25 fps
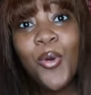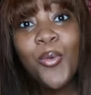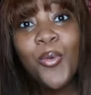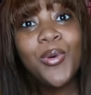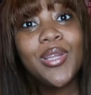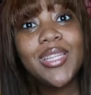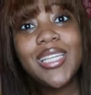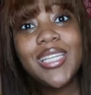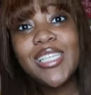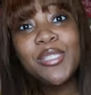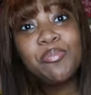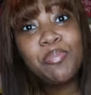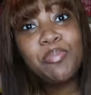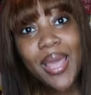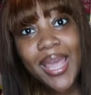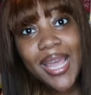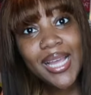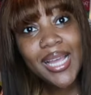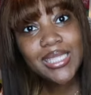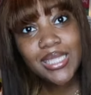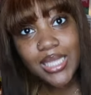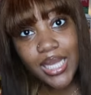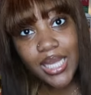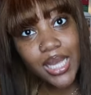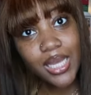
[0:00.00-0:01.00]
with these
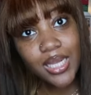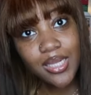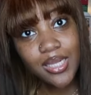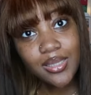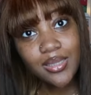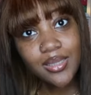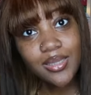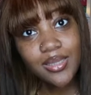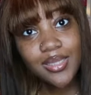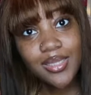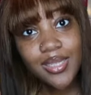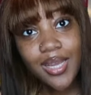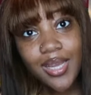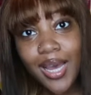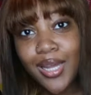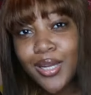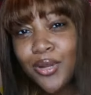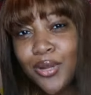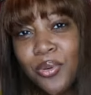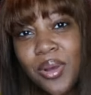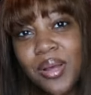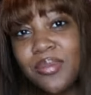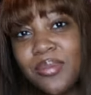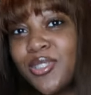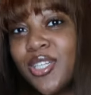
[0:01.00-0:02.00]
bangs in? Y'all
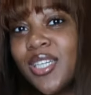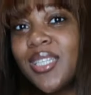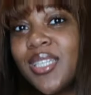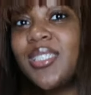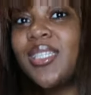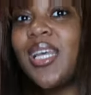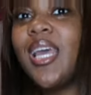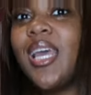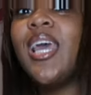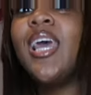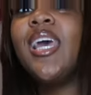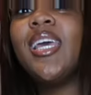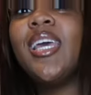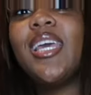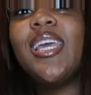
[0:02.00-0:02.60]
know what I'm trying to say.